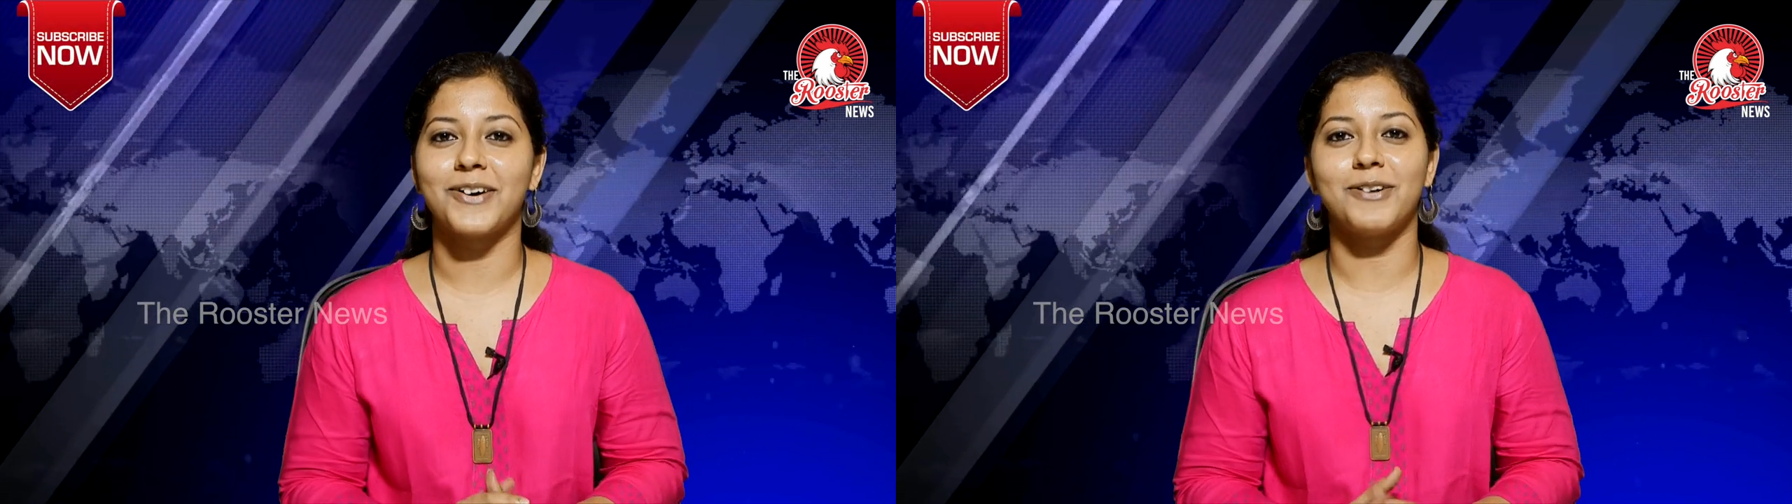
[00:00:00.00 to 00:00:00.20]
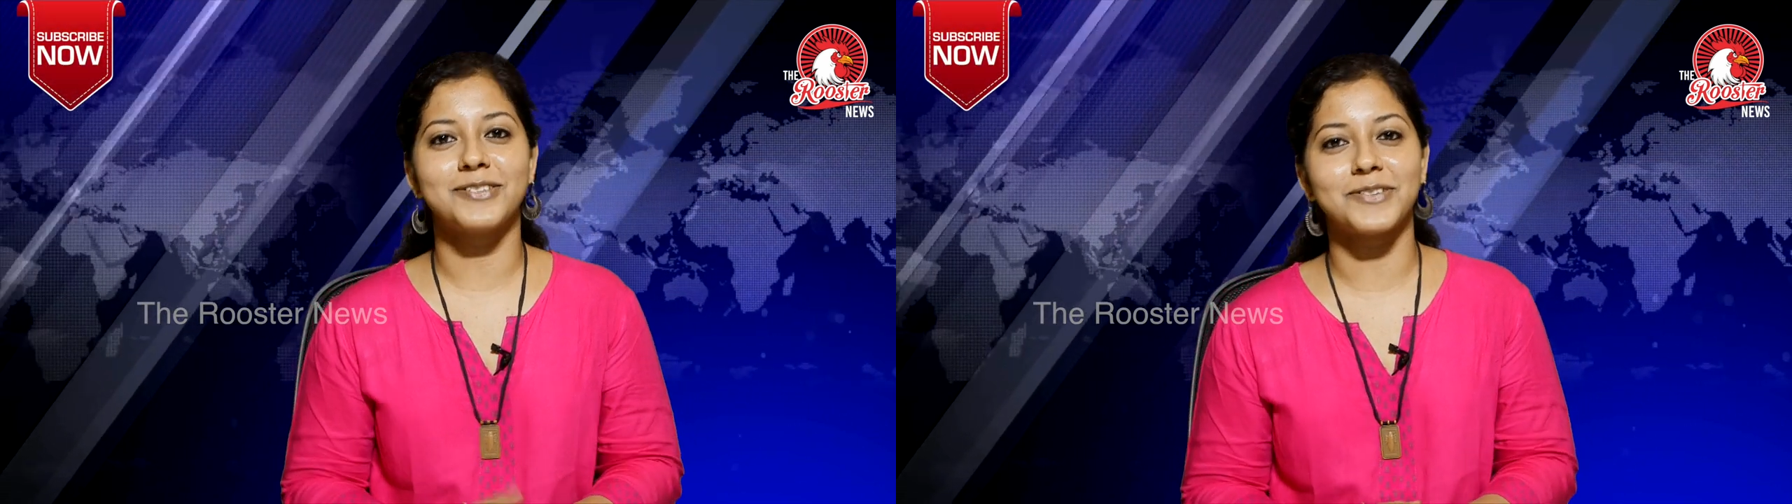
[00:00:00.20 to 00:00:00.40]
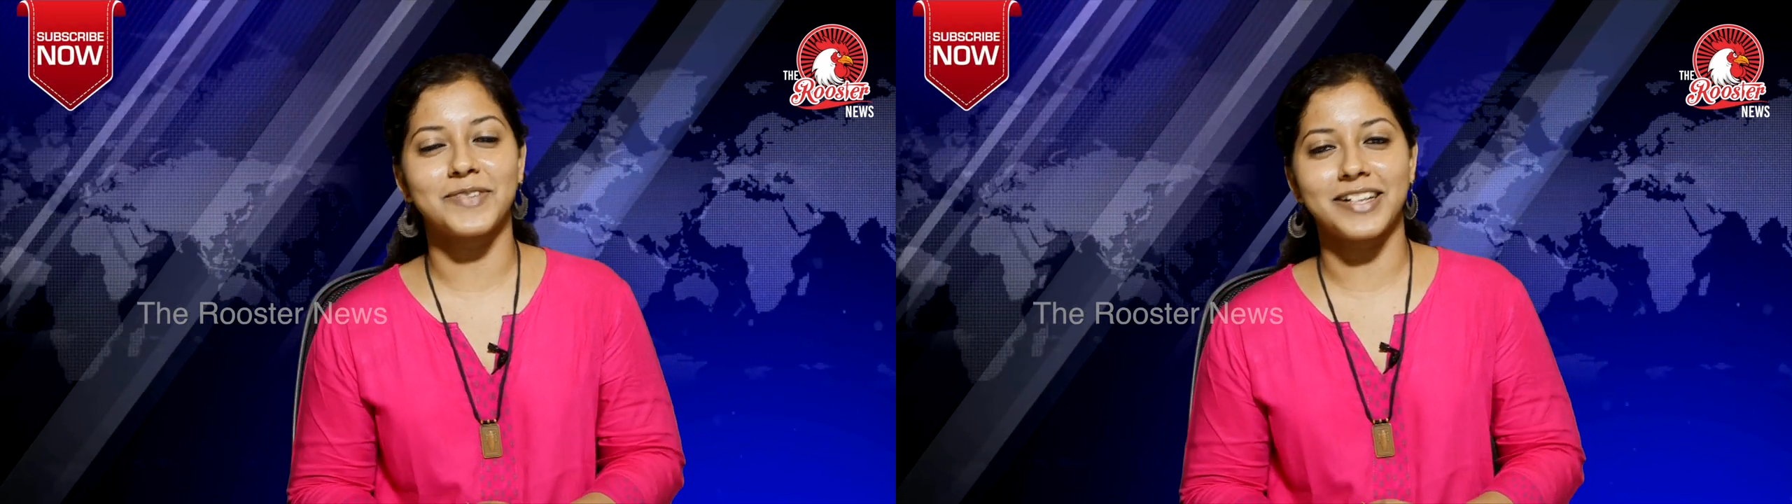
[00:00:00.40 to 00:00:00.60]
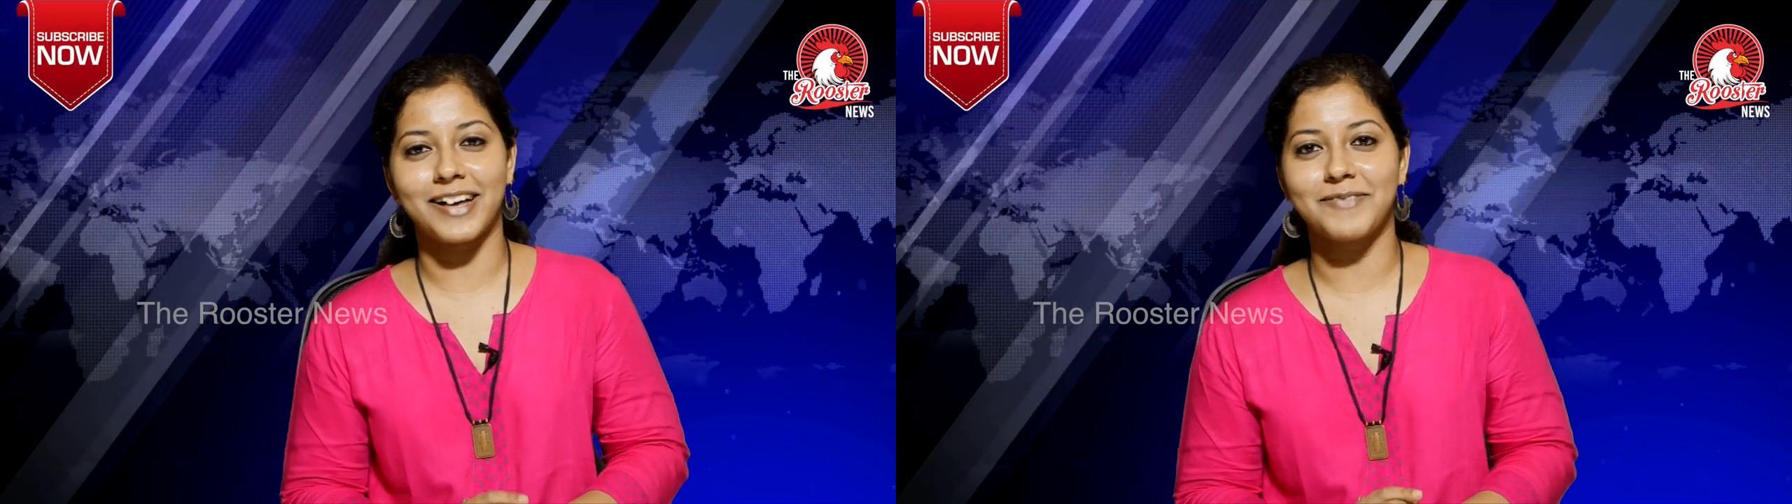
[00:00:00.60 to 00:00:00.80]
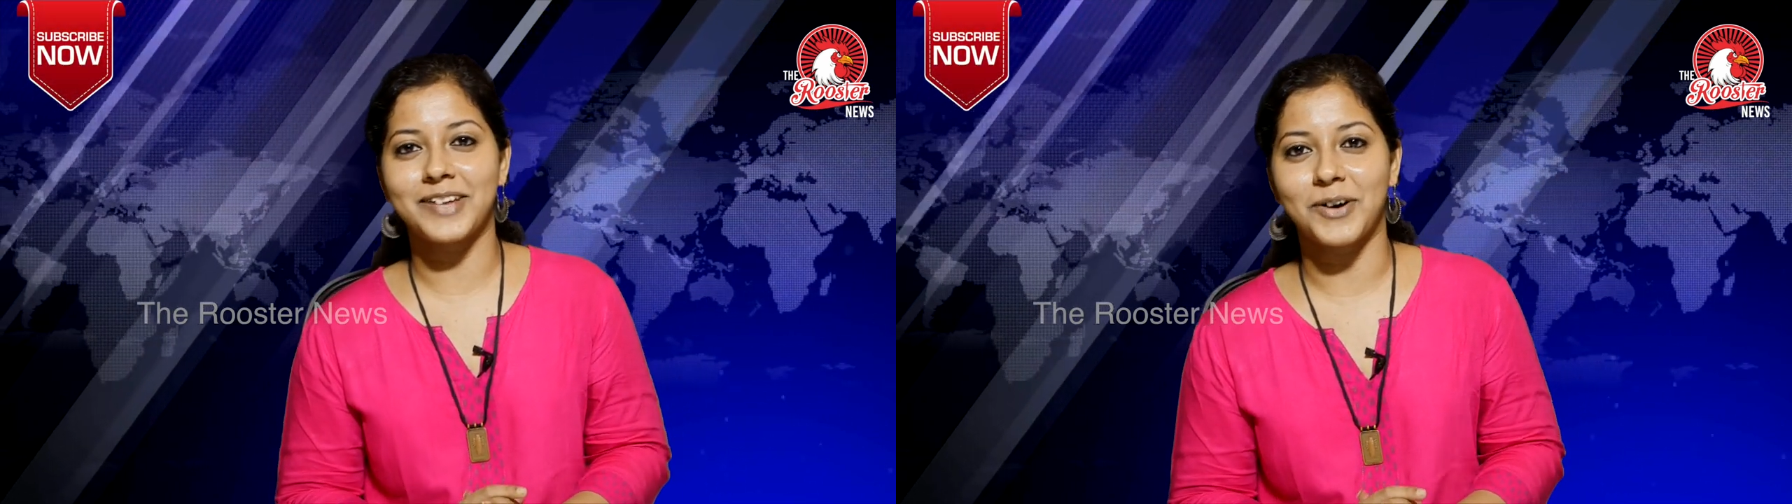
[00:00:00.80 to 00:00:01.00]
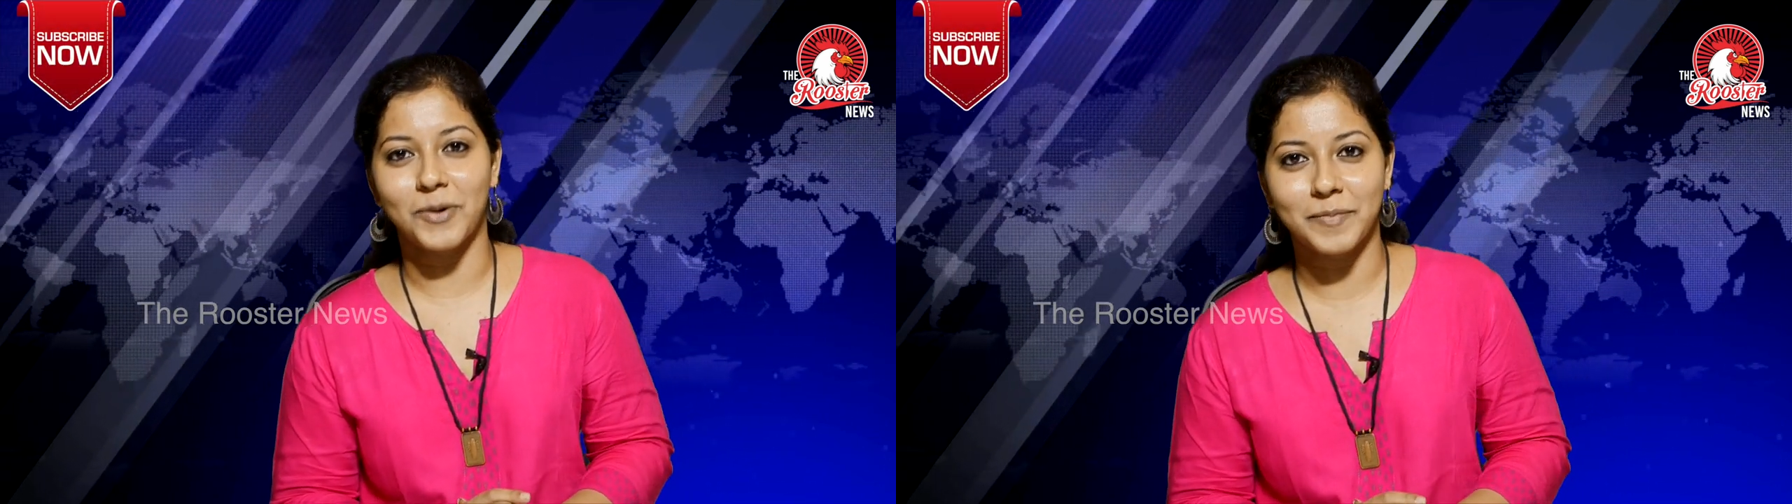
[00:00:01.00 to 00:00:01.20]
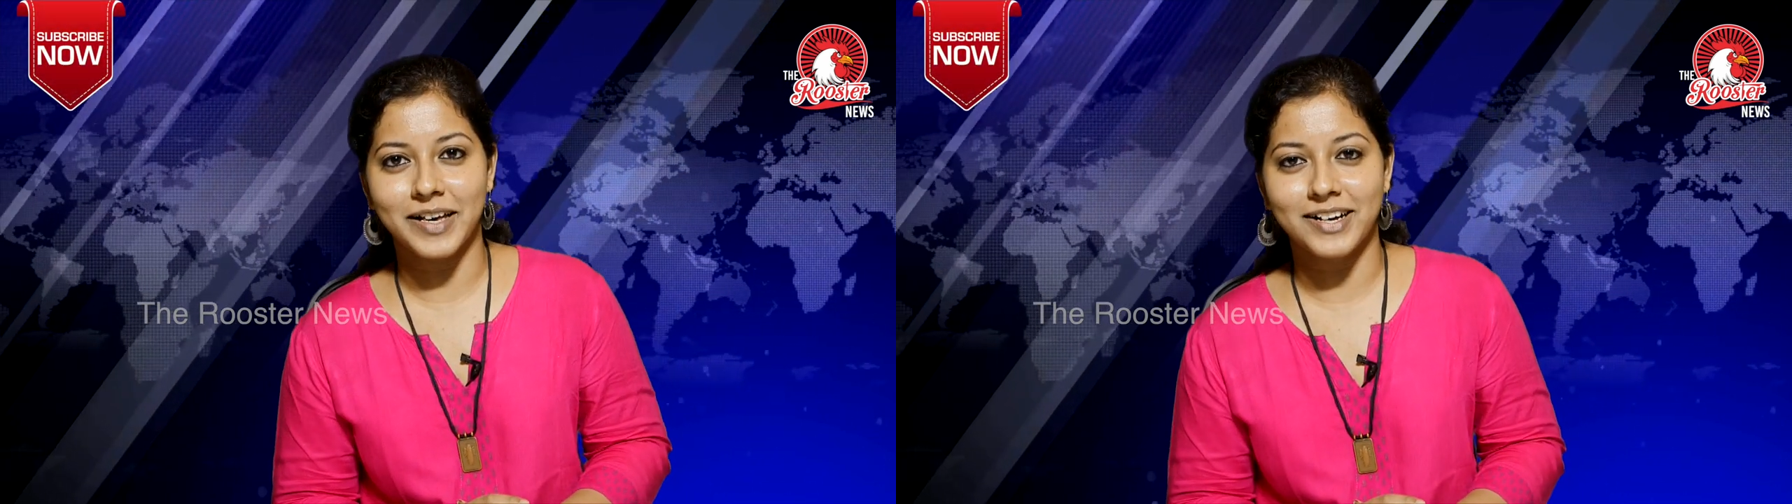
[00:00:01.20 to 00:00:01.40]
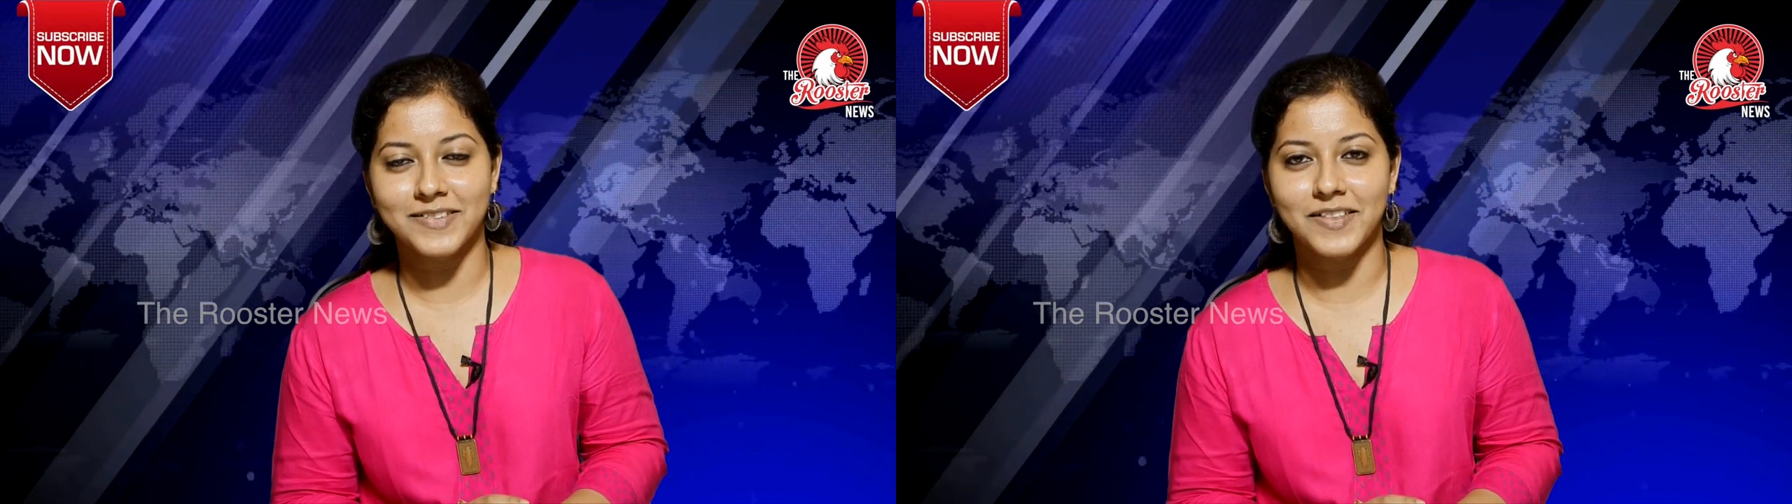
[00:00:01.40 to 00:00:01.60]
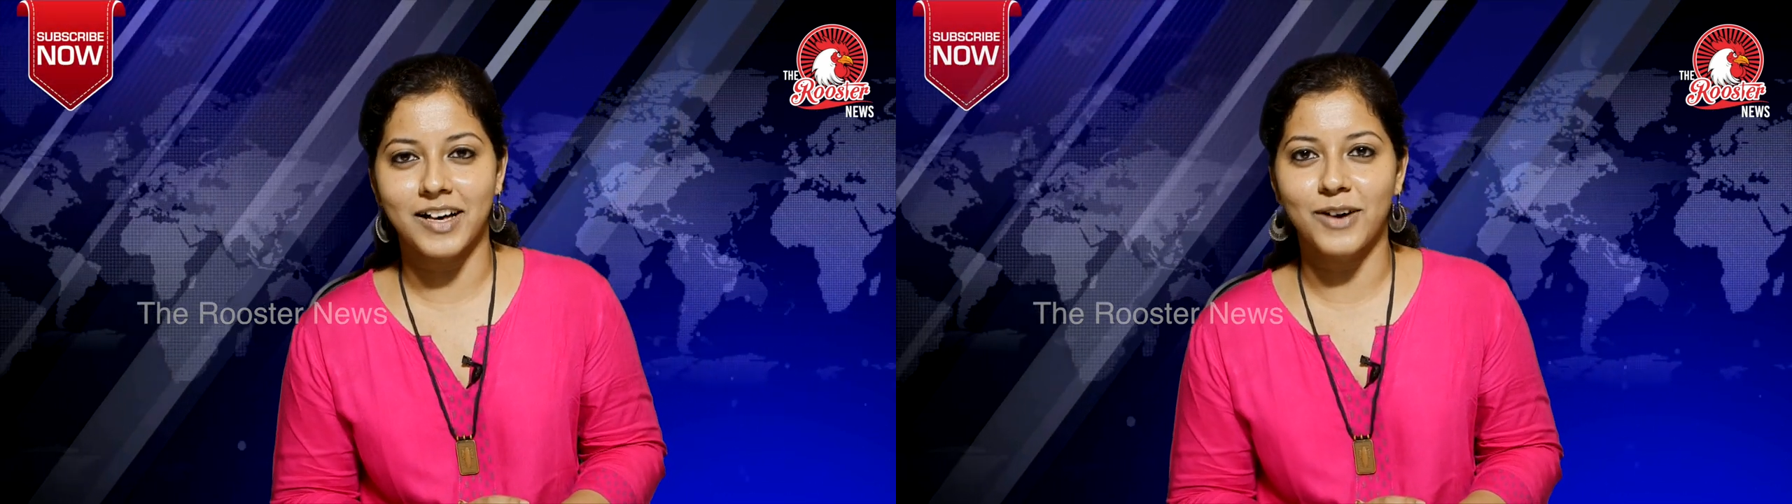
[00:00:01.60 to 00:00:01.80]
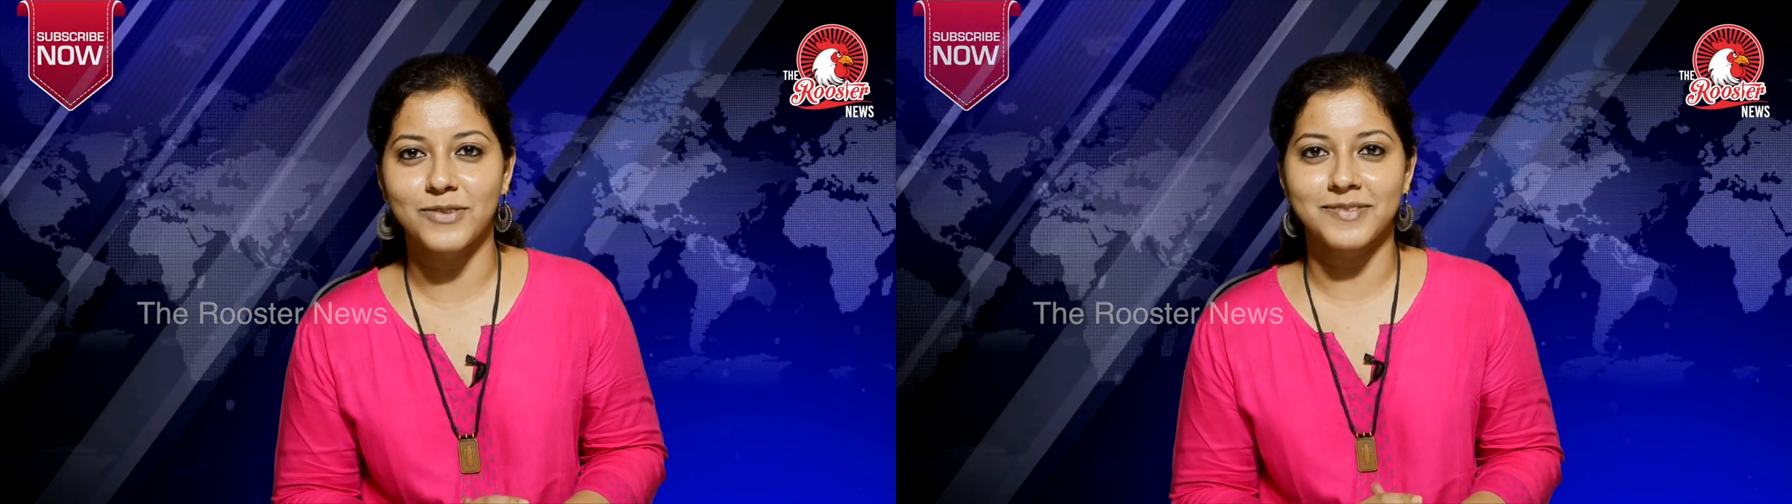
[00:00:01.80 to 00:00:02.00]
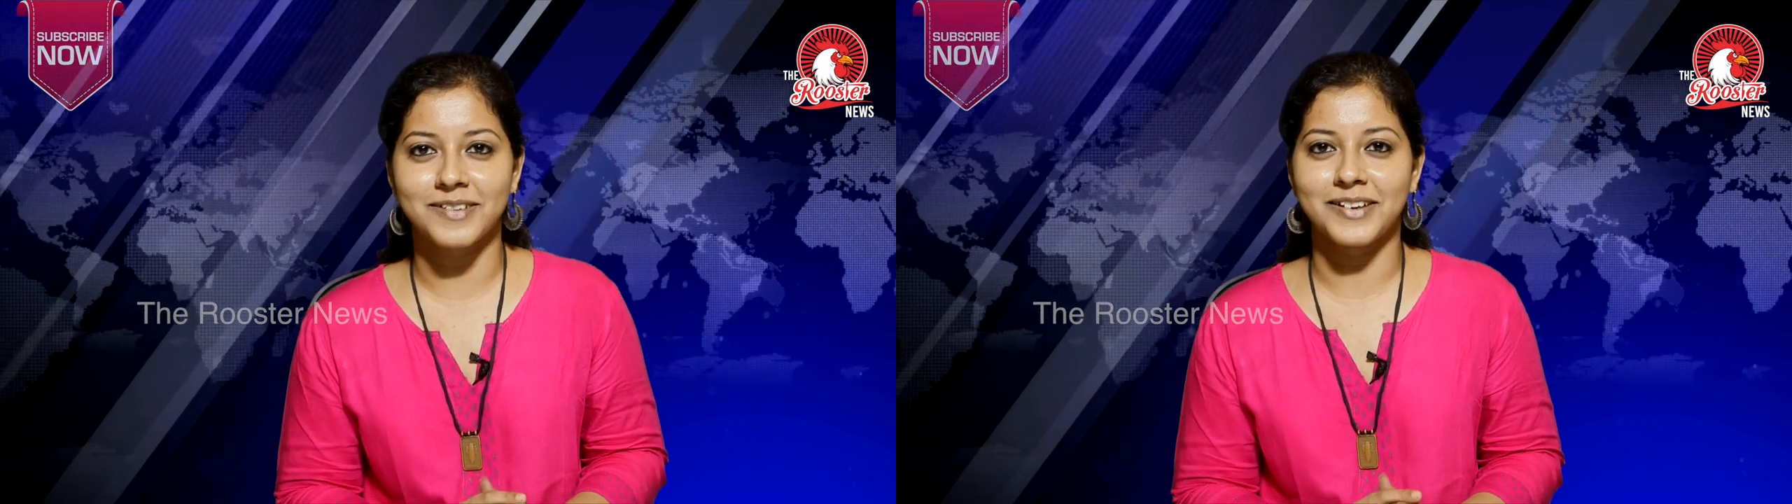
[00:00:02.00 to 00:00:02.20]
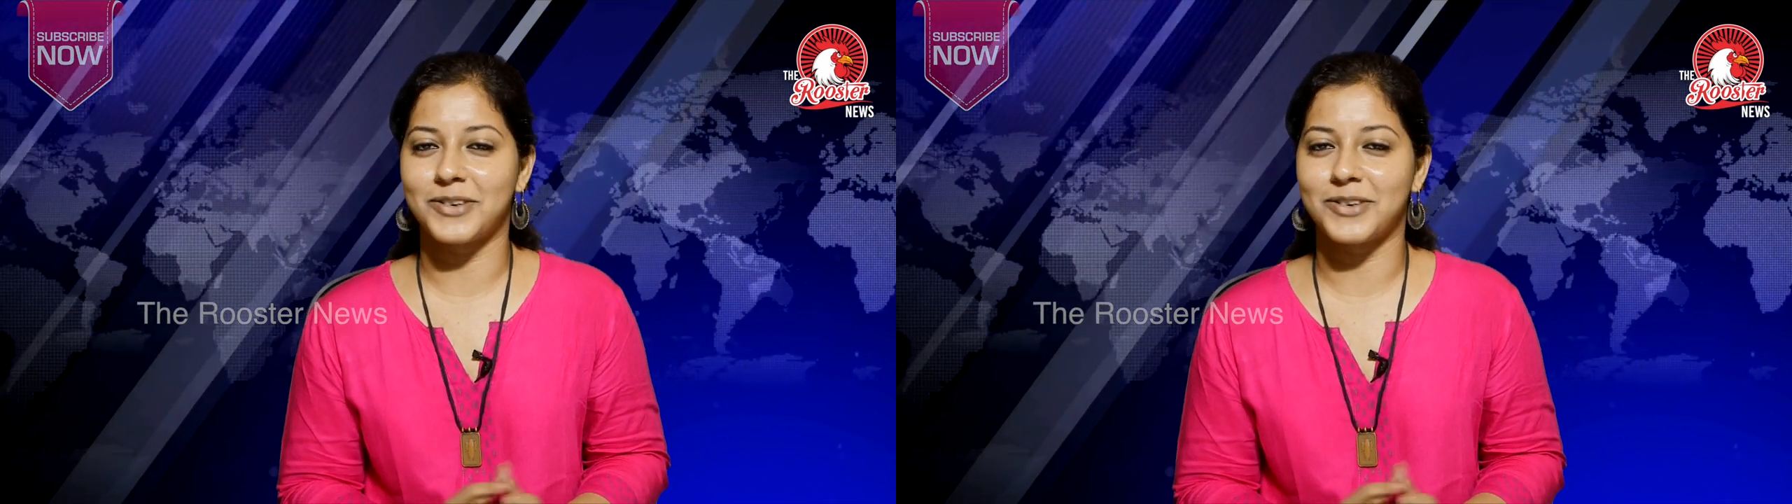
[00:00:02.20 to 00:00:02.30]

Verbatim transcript: Also for the lovely homemakers of the house,